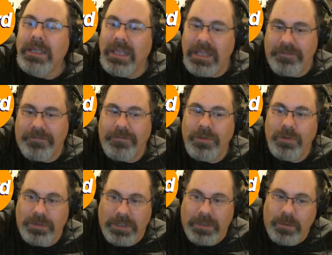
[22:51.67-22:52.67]
if
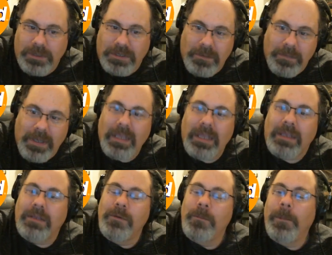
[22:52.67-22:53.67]
you deal with the
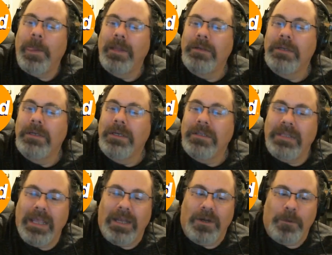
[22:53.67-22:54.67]
bank.
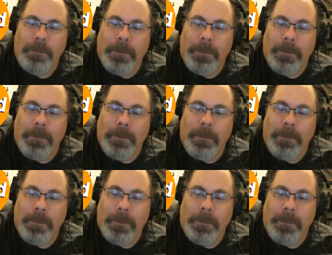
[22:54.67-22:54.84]
Now,